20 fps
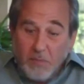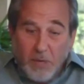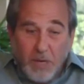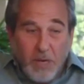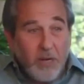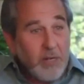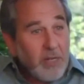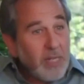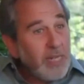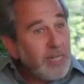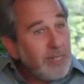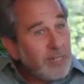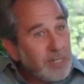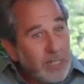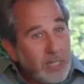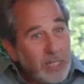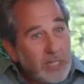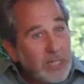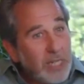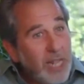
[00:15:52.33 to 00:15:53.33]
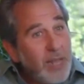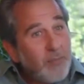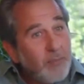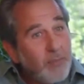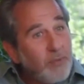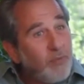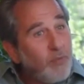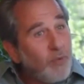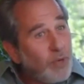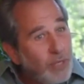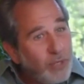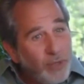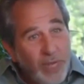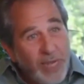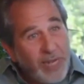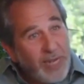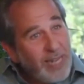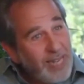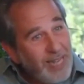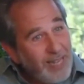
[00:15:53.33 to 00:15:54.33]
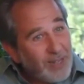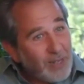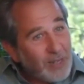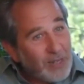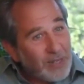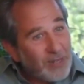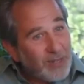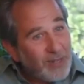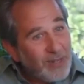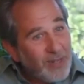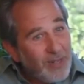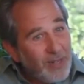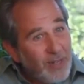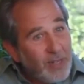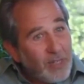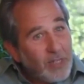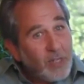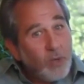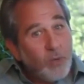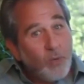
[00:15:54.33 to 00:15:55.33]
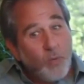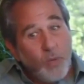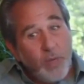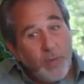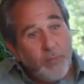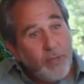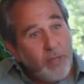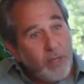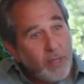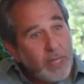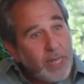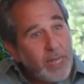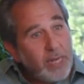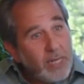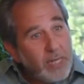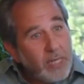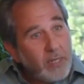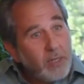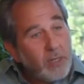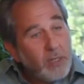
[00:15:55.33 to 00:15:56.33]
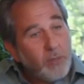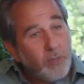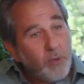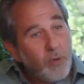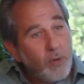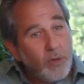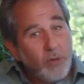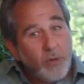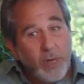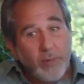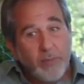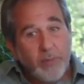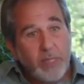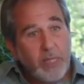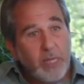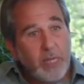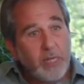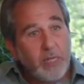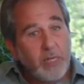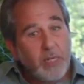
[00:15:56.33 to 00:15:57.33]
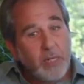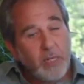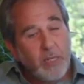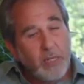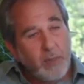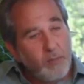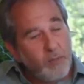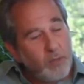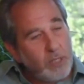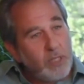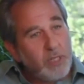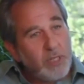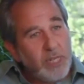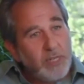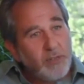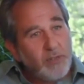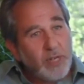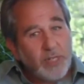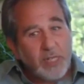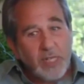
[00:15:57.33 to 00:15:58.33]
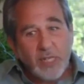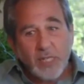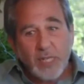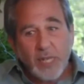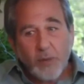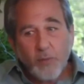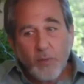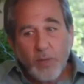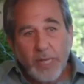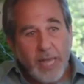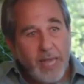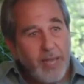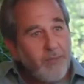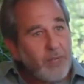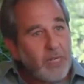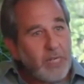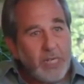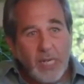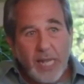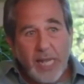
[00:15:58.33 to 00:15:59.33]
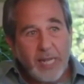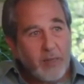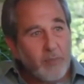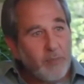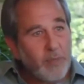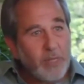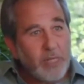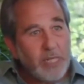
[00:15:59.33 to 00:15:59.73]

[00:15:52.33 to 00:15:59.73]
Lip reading: Apparently, it's a step before you get healed. So we build that into the program, and then, which is interesting, is that we have an innate